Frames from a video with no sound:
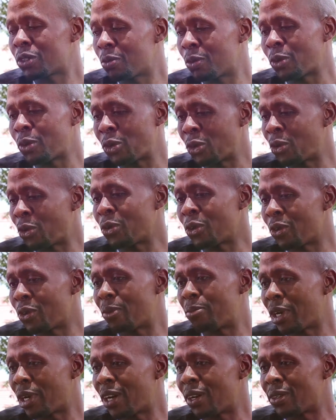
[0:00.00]
people know you
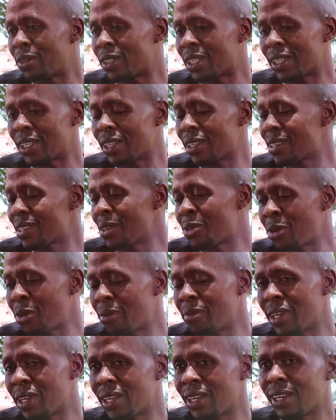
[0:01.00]
about as a
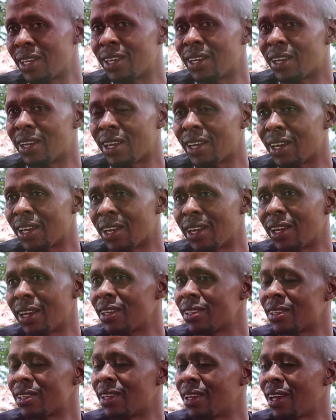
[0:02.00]
comedian and
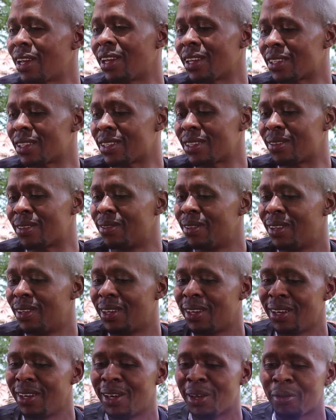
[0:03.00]
as an actor.
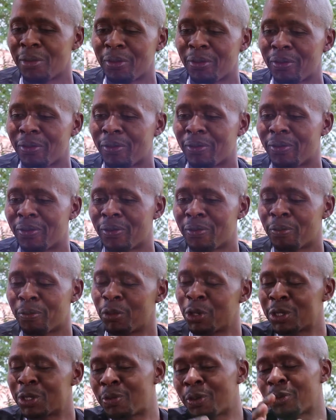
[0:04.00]

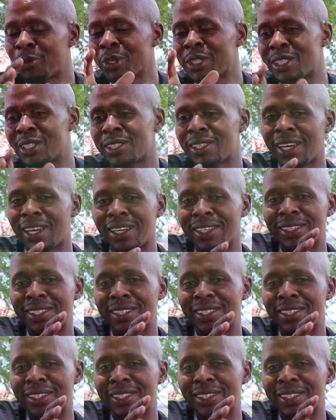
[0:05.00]
Most people started